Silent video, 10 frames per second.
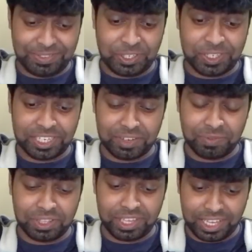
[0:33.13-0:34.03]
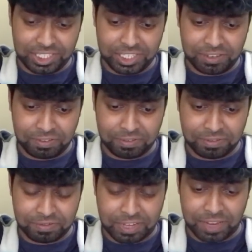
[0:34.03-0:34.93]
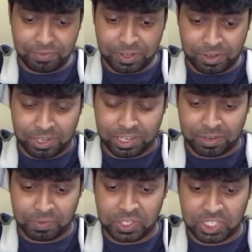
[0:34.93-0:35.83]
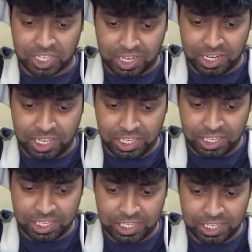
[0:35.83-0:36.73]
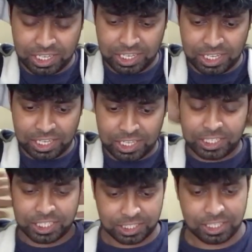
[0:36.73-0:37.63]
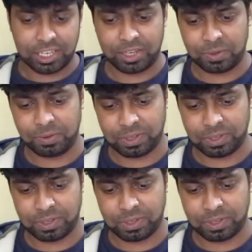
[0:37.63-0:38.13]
We got done with K J F and we got done with Charlie just now,